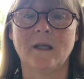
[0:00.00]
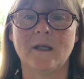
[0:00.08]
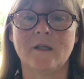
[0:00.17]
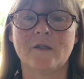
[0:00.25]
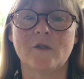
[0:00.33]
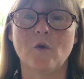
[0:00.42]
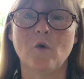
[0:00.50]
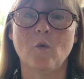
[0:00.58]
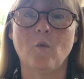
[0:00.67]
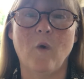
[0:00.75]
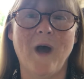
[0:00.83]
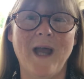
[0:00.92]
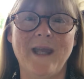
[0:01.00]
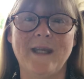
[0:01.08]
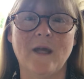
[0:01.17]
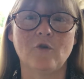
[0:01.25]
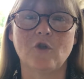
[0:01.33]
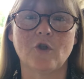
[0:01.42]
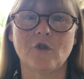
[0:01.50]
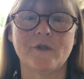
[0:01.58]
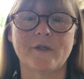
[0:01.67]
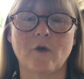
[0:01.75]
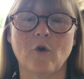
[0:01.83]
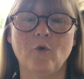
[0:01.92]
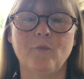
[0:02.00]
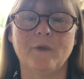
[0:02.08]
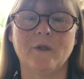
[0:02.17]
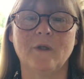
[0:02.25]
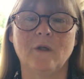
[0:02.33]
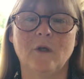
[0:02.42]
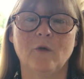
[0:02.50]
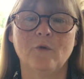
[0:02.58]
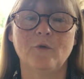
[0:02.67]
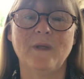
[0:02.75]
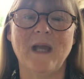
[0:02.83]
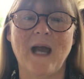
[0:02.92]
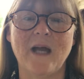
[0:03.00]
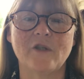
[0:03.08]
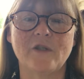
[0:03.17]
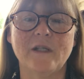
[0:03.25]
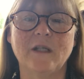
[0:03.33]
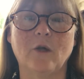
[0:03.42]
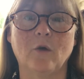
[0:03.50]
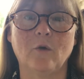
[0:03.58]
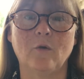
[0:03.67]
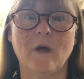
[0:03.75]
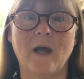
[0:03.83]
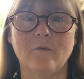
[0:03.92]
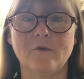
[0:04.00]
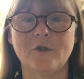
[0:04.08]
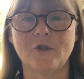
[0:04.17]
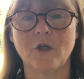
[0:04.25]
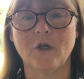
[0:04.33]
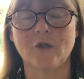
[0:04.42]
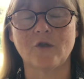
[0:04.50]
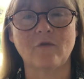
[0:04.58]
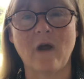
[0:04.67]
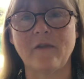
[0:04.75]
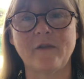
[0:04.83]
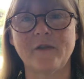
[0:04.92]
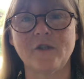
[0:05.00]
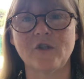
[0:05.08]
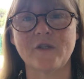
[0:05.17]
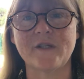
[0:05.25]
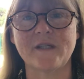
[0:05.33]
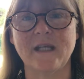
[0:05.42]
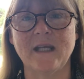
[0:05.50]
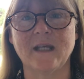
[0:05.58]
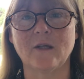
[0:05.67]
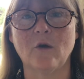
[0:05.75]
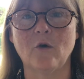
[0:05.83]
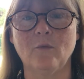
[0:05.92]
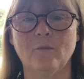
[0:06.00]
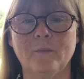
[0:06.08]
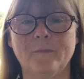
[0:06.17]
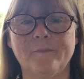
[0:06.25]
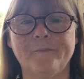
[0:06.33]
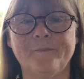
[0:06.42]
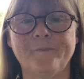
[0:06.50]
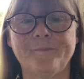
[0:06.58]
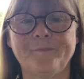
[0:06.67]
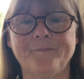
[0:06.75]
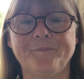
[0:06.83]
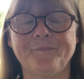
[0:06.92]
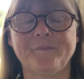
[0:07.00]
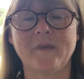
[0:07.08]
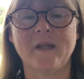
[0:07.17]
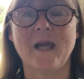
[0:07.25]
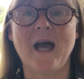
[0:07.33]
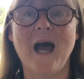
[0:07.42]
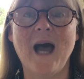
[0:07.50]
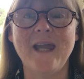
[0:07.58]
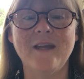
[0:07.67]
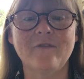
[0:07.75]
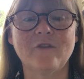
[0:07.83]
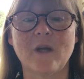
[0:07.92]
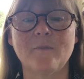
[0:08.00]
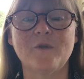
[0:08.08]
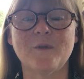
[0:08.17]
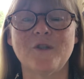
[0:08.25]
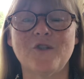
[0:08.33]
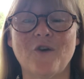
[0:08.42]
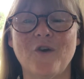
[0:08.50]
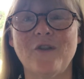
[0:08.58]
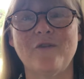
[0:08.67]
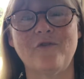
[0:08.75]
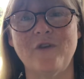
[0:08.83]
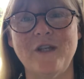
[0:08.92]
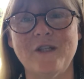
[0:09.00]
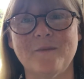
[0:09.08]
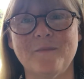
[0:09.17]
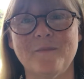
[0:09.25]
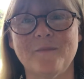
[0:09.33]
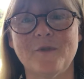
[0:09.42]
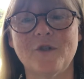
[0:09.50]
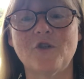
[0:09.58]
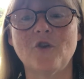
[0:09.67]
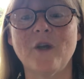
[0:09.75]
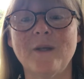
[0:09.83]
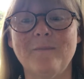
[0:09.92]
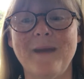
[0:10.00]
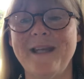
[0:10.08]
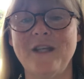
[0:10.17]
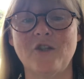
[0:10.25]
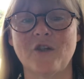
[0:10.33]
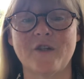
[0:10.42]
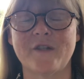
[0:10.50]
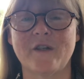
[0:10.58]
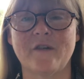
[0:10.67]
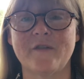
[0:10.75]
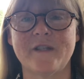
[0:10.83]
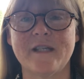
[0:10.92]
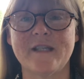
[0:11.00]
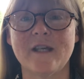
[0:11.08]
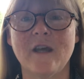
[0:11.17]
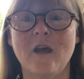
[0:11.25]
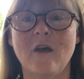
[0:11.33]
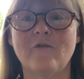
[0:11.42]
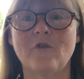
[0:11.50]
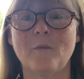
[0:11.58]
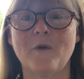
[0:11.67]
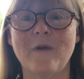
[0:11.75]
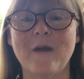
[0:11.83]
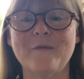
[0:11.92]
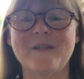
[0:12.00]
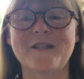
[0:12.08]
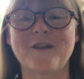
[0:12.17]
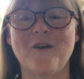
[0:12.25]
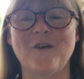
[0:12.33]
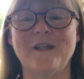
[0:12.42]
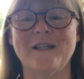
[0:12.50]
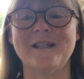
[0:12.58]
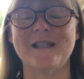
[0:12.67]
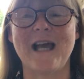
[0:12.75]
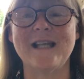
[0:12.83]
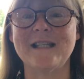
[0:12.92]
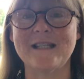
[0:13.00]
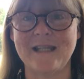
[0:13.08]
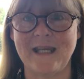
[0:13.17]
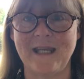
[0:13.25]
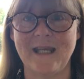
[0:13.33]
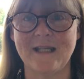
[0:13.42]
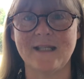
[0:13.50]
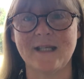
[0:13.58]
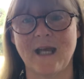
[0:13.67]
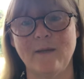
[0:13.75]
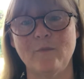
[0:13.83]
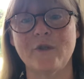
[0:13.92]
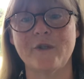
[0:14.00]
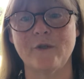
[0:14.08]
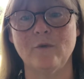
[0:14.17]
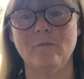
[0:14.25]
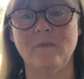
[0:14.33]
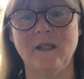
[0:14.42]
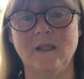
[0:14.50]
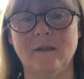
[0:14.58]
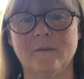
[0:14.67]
So why, now churches are open, would we actually go out to church rather than just staying at home? I have come to enjoy the freedom to join many church services from around Scotland at a day and time to suit me.